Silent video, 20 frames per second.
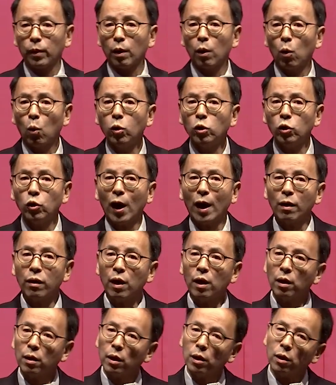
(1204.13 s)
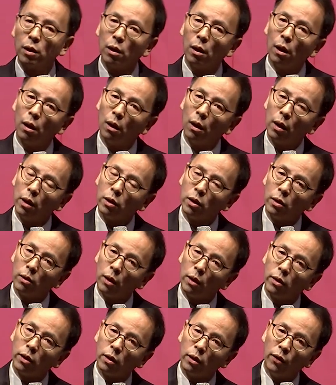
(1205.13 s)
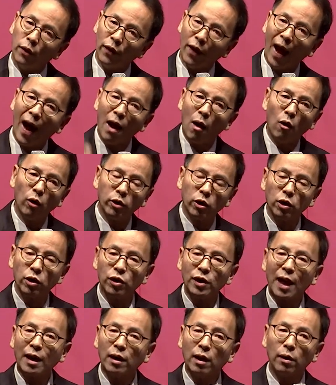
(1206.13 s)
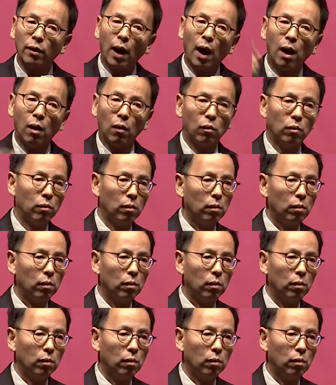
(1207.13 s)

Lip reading: which I think that it's now, it's starting now.